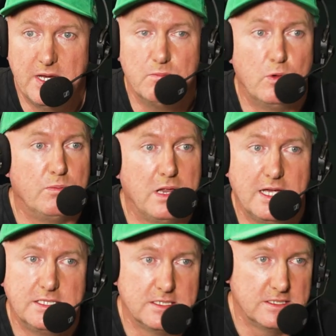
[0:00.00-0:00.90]
bet more
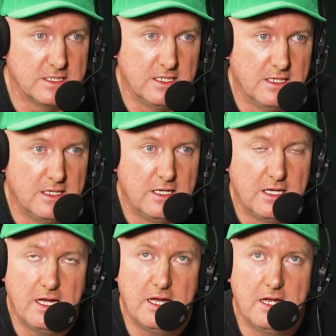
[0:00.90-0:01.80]
places, mm-hmm.
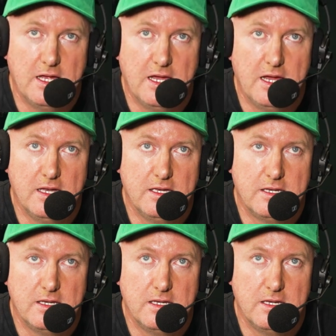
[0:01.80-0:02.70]
uh, and
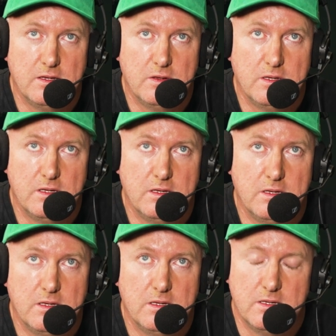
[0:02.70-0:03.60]

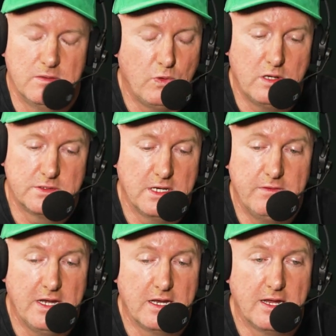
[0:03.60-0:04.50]
whilst
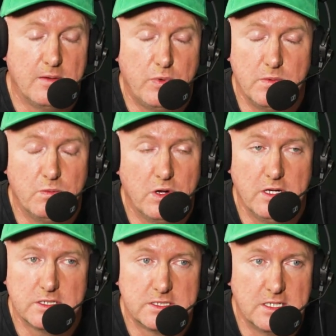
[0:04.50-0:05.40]
every now and again it probably
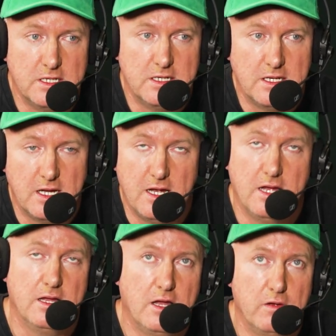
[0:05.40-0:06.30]
works, yep.
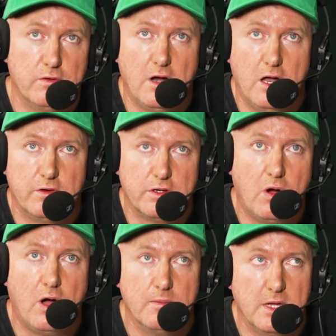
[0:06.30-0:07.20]
uh, over over
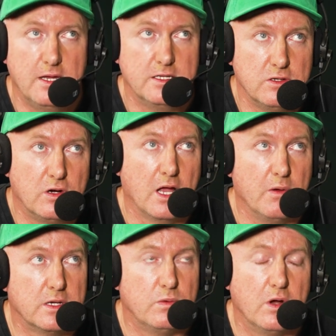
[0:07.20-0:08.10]
time it's not
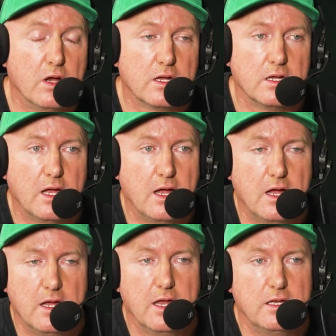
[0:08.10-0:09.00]
going to work, no.
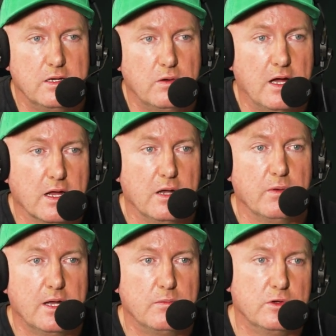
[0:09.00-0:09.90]
uh, and you are going
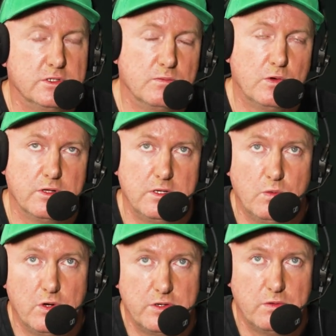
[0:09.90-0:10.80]
to end up losing more than
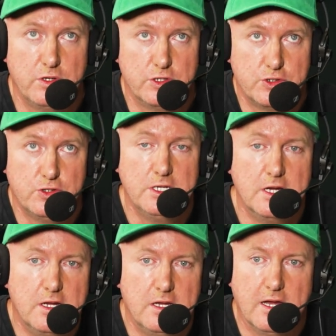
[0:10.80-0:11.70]
you want to or you should,
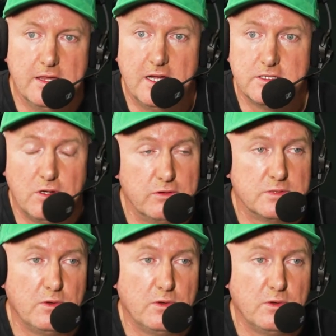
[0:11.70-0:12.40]
and that's not